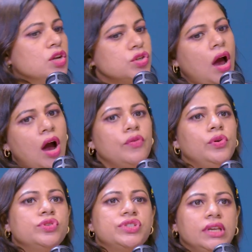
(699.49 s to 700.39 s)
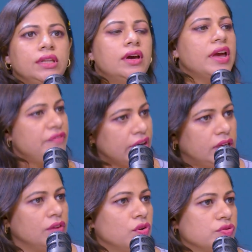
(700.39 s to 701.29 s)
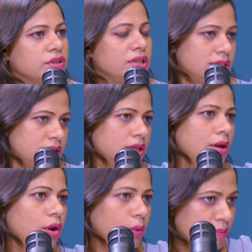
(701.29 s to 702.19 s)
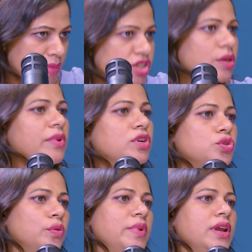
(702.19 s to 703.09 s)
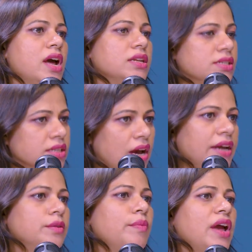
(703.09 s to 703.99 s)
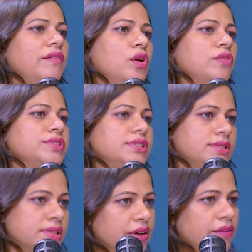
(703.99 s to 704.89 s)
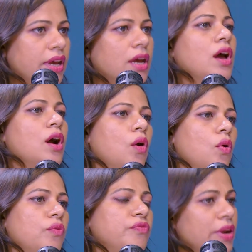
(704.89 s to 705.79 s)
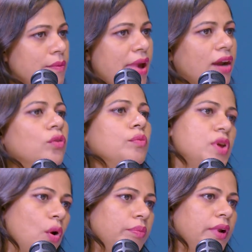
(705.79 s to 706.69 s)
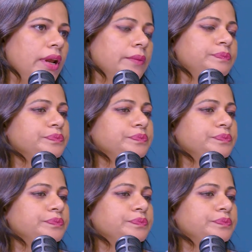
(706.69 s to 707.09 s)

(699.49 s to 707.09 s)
So how you see the effectiveness of this? Measurement should be done, so either by way of survey or feedback to be obtained.